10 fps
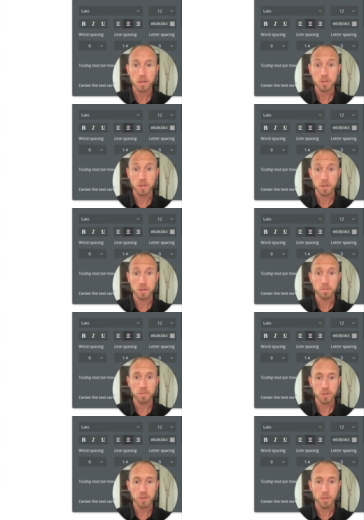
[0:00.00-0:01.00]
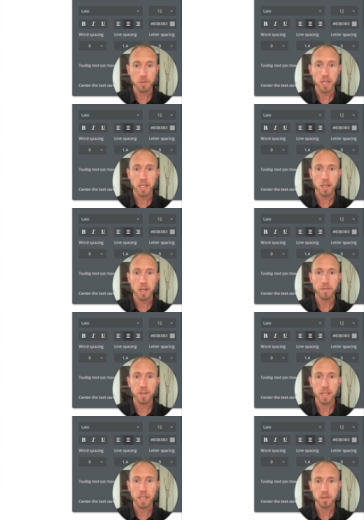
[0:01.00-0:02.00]
Just double check
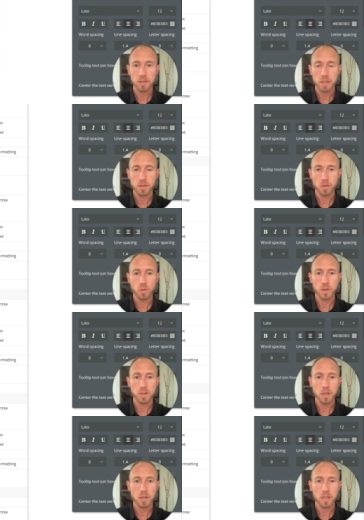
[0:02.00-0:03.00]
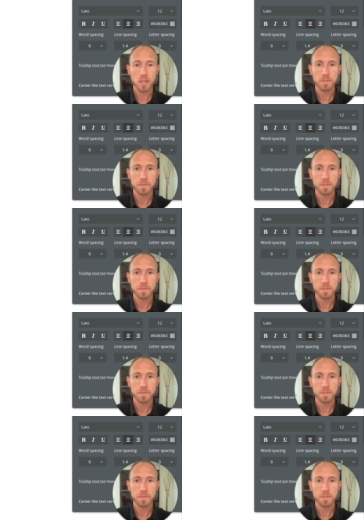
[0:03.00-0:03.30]
everything is centered horizontally.